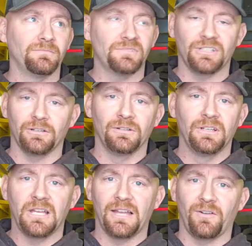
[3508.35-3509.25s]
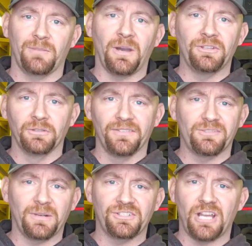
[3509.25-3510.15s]
So I've already bought new lifts
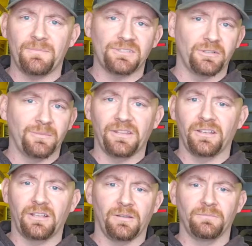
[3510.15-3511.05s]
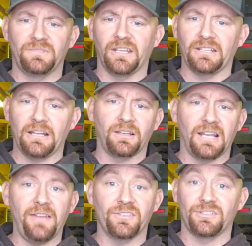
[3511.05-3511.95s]
for my shop, so anybody that can come take it down can have it.